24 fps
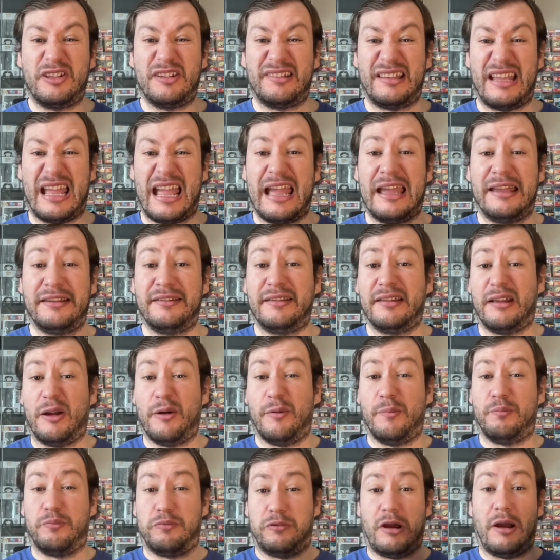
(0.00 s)
just ends
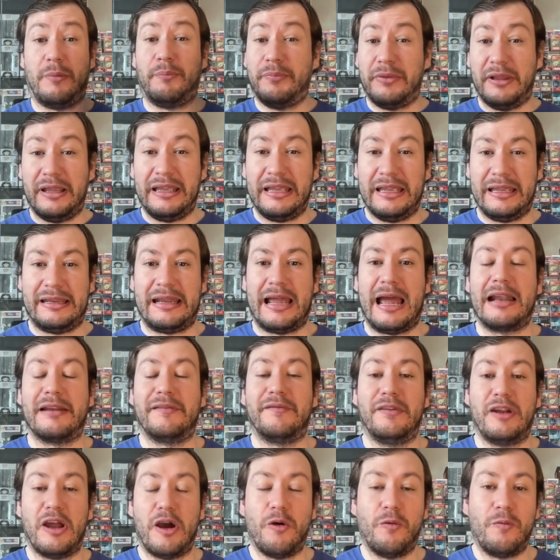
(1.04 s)
abruptly and out of
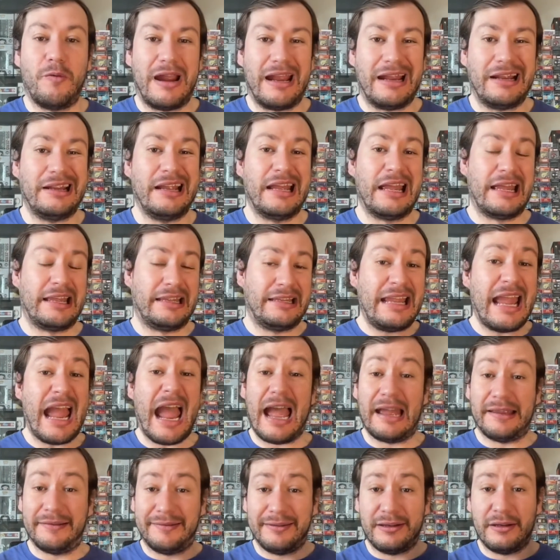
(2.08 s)
nowhere, yeah,
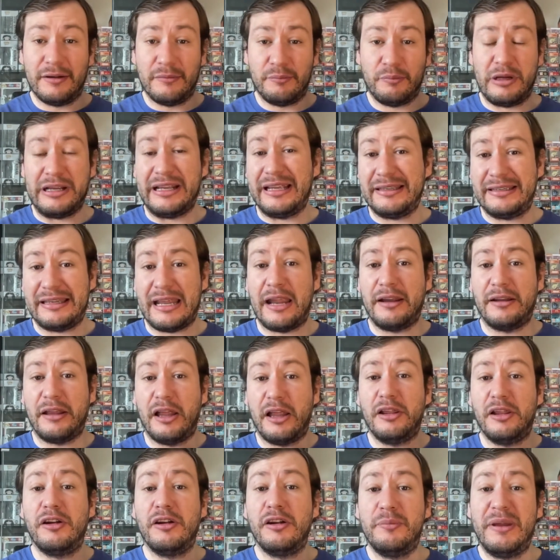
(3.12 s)
it's gonna bring it down a
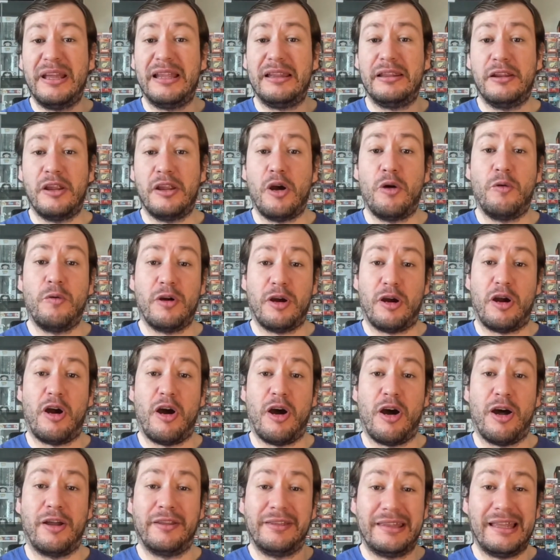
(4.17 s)
little bit lower
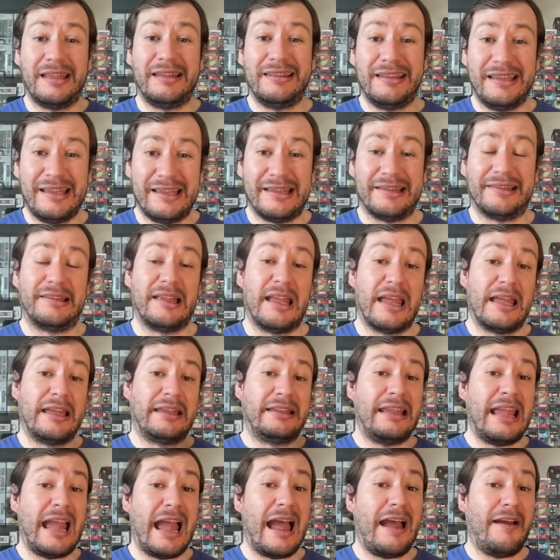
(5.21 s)
on the list.
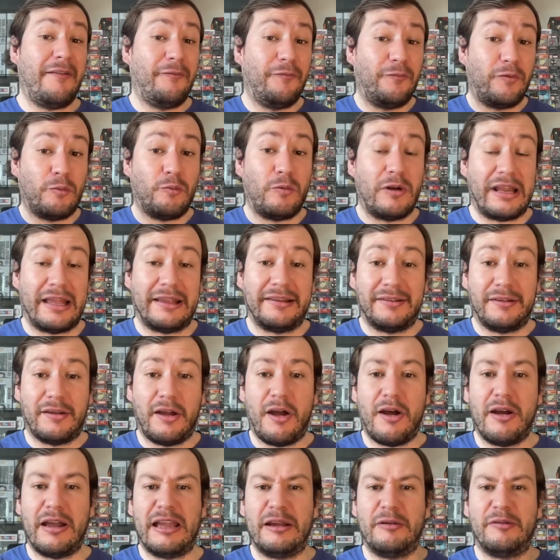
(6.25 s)
Yeah, from what I
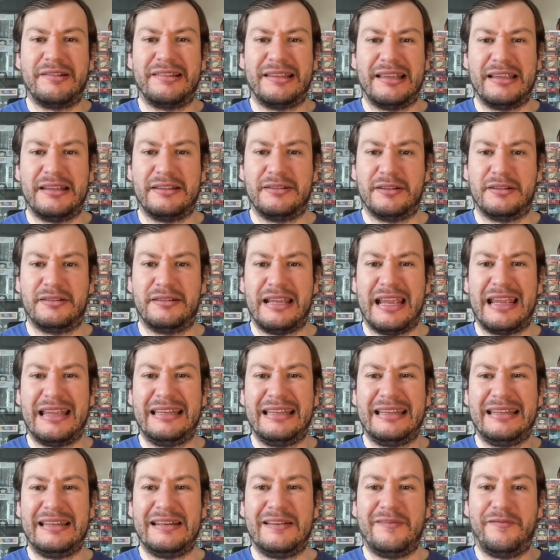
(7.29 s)
saw, it was
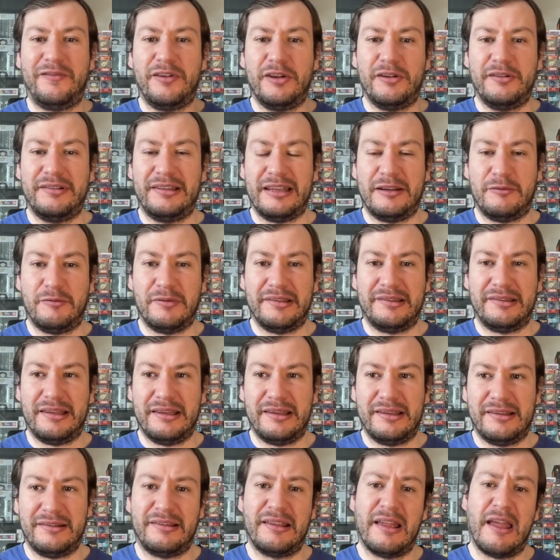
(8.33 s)
entertaining in a few
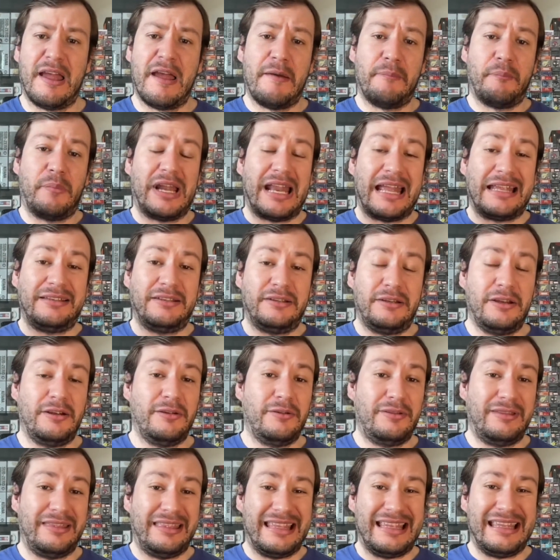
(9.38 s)
sequences, but I do
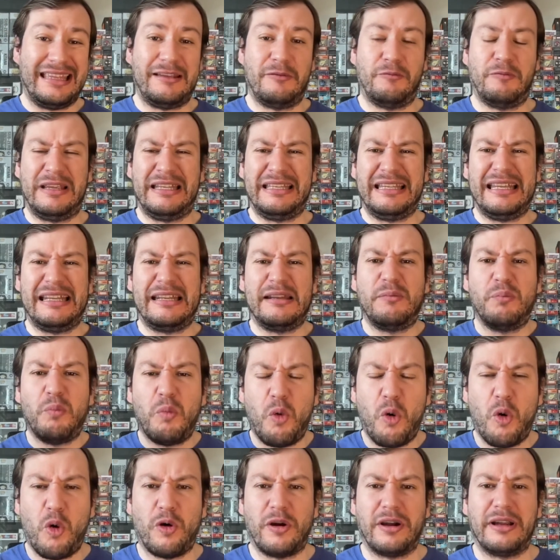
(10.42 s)
think we needed
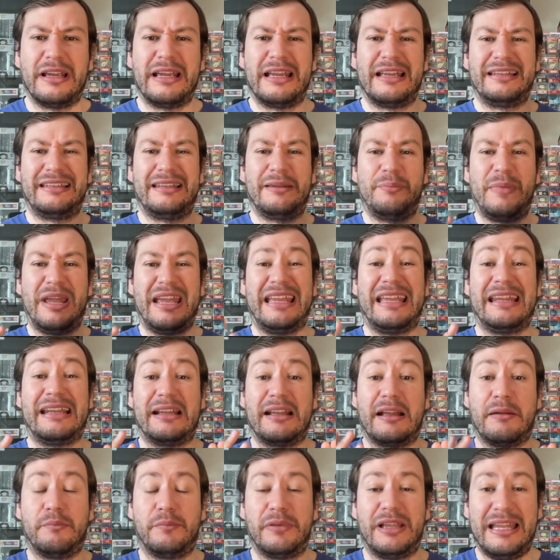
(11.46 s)
more to make it a
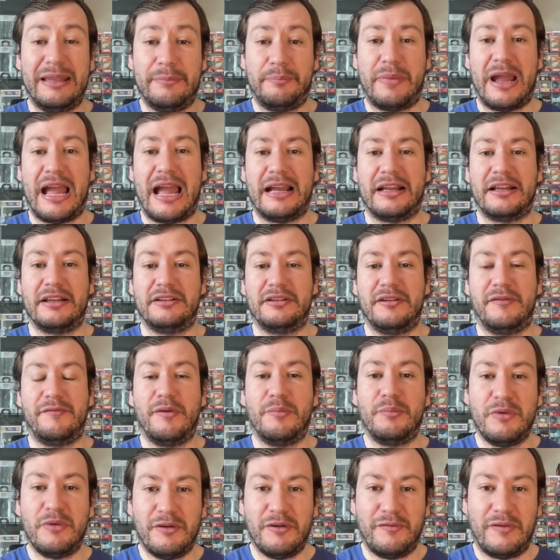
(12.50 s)
complete package of a
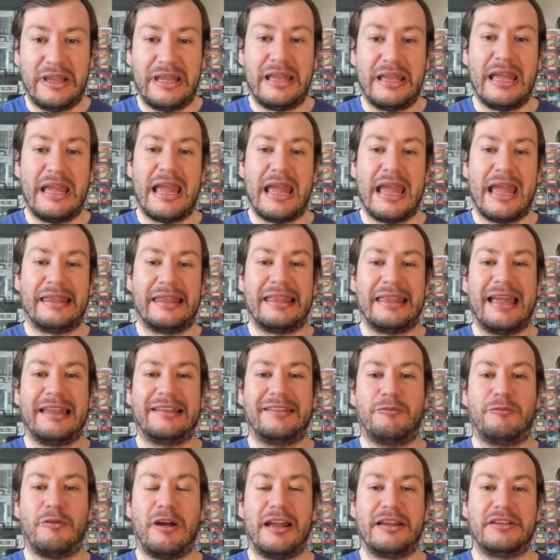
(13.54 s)
movie, and
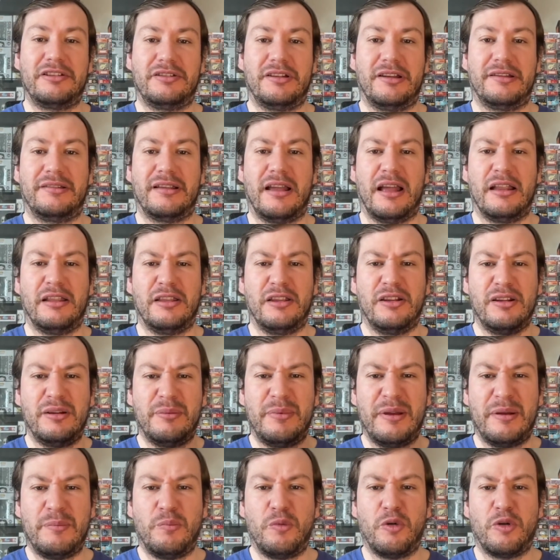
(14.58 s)
that's why it's just a little
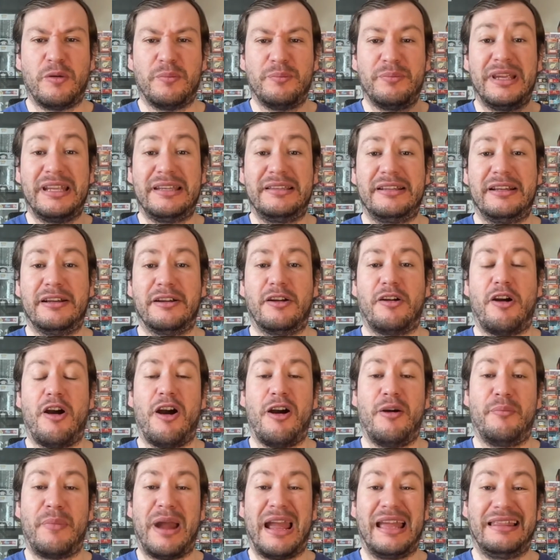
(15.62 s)
bit more mid-tier
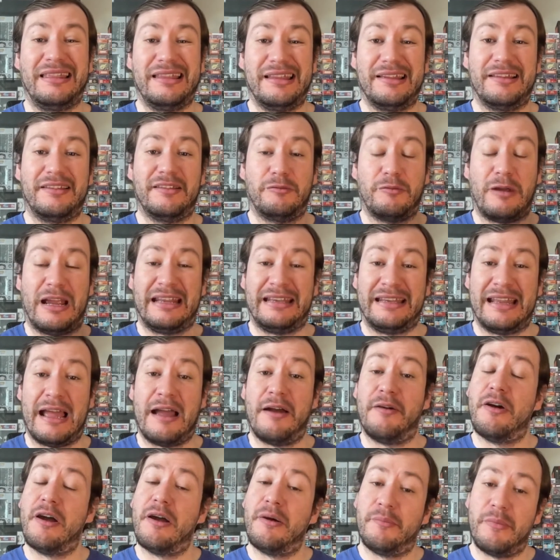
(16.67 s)
on my list right
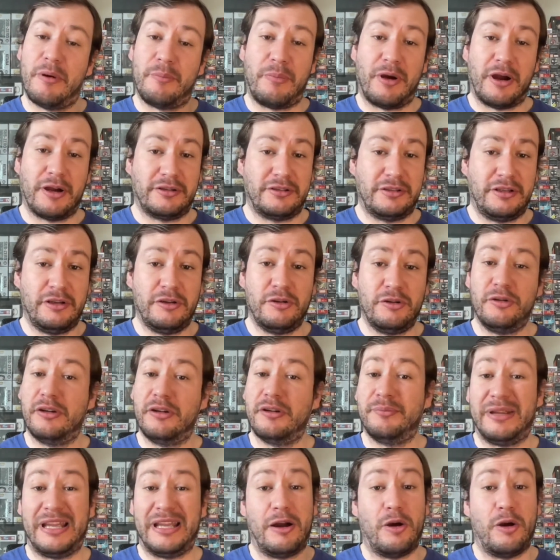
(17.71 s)
now. But part two
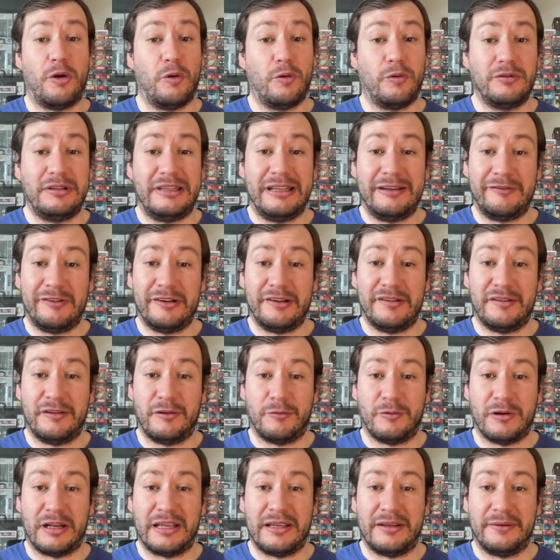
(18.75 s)
could be a whole different
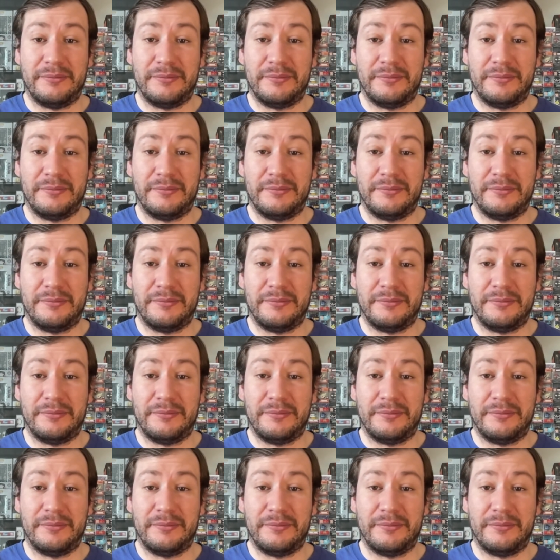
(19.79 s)
story.